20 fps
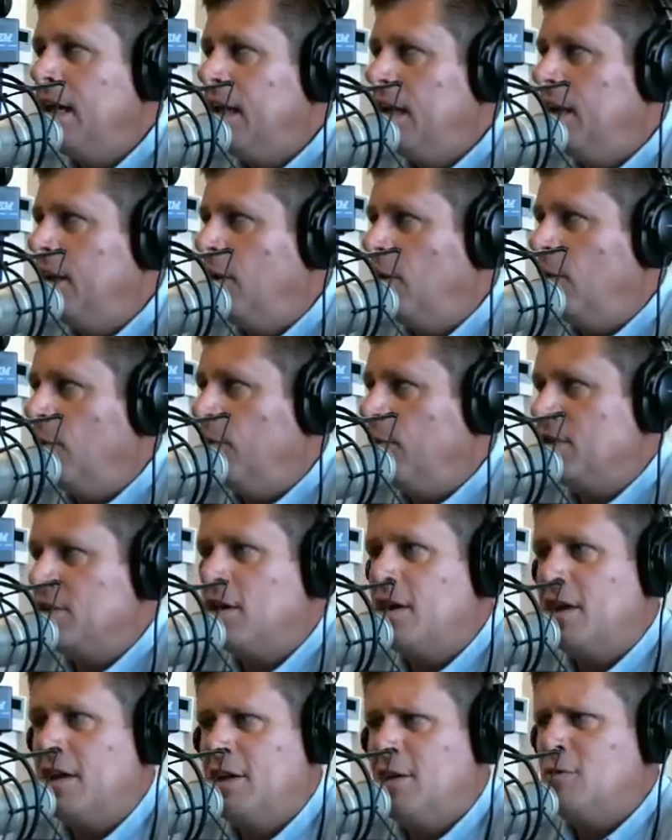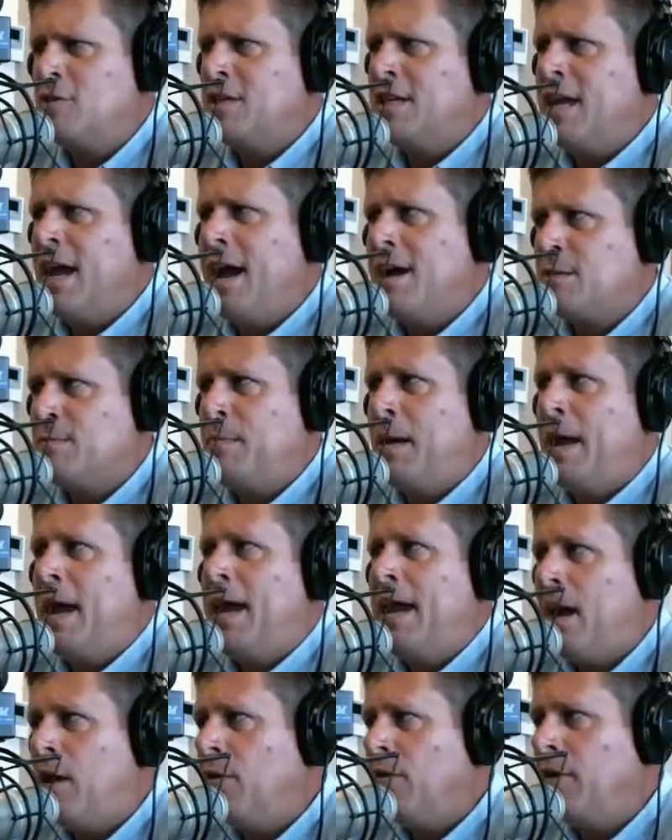You know, we saw a huge cash
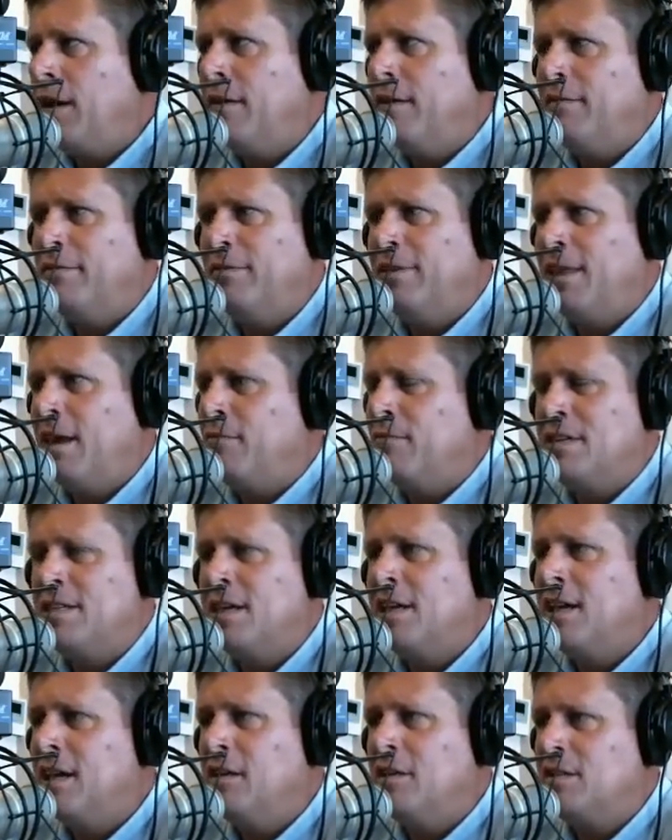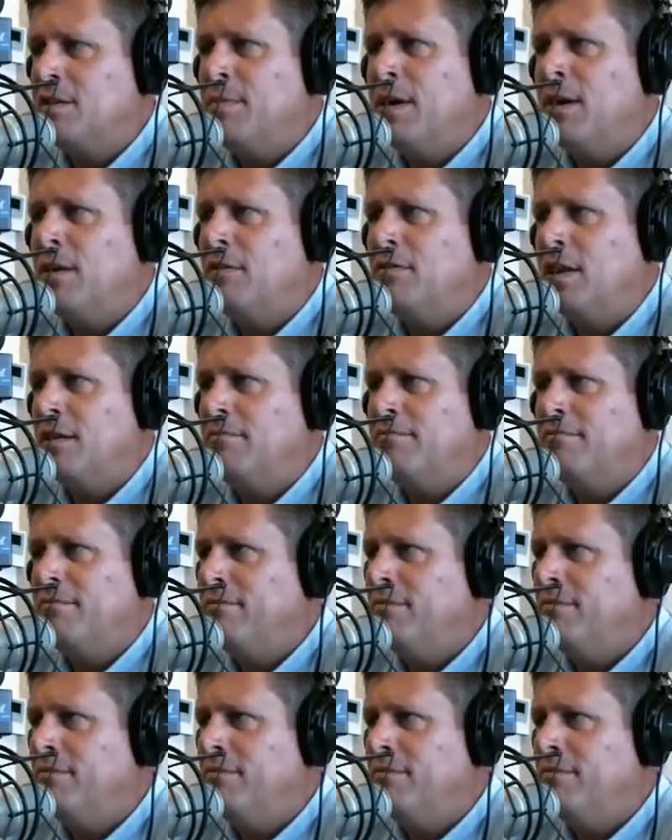payout of that ridiculous amount that,